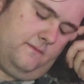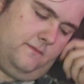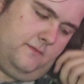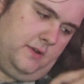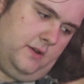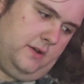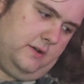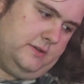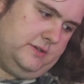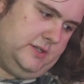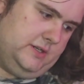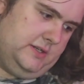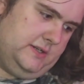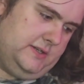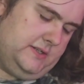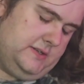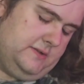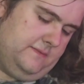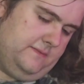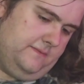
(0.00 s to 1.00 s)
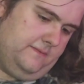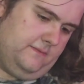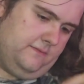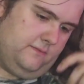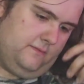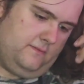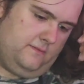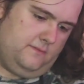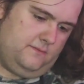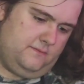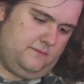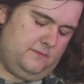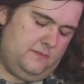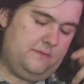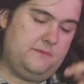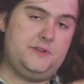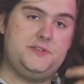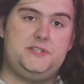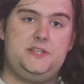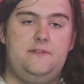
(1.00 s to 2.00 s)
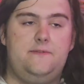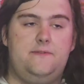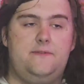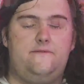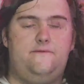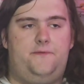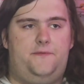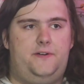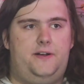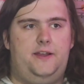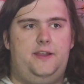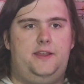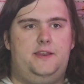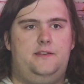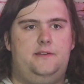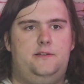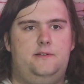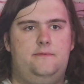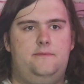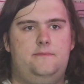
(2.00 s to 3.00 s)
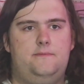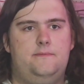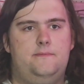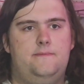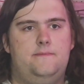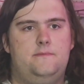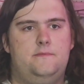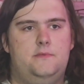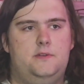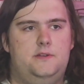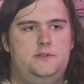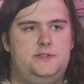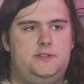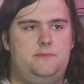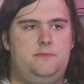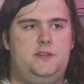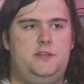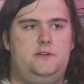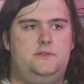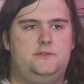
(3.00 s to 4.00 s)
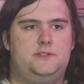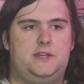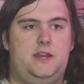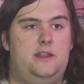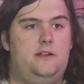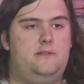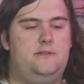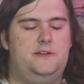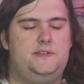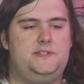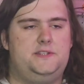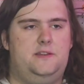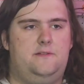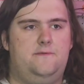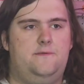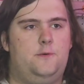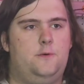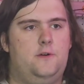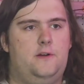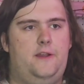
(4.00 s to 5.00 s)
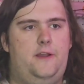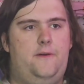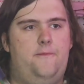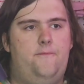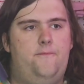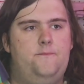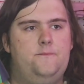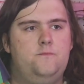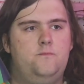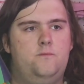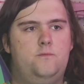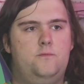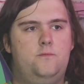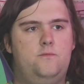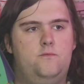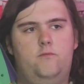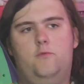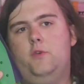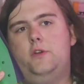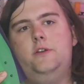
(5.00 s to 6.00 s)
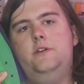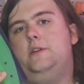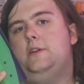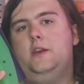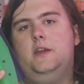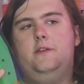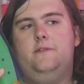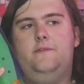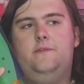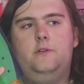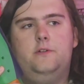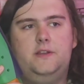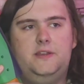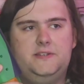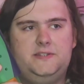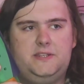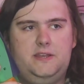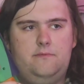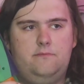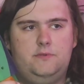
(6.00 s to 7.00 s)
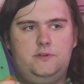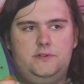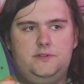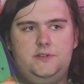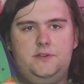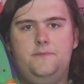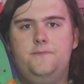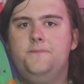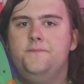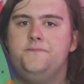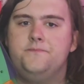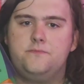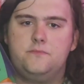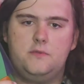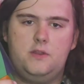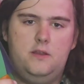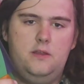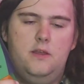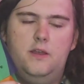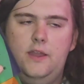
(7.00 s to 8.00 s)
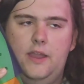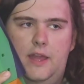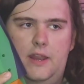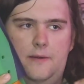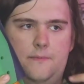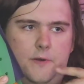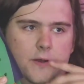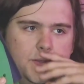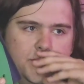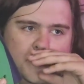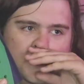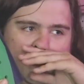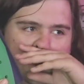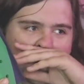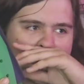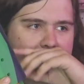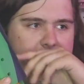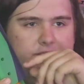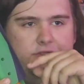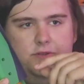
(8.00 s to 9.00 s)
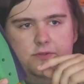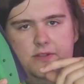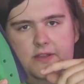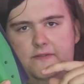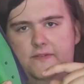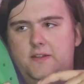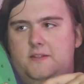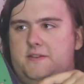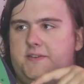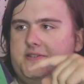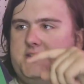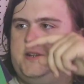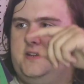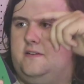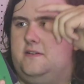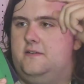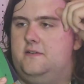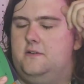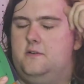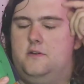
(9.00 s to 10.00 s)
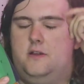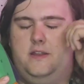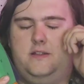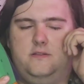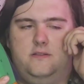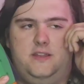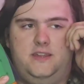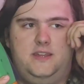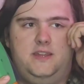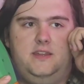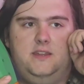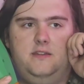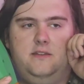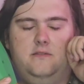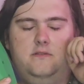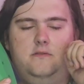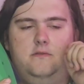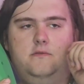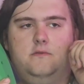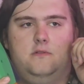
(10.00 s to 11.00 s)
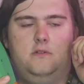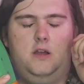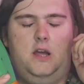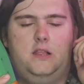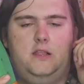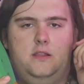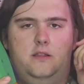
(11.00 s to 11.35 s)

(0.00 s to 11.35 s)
jeez. I'm going to see if I can find somebody who's got a listing for it where you can get it fully assembled. And I'm also going to leave a listing, or a linking, a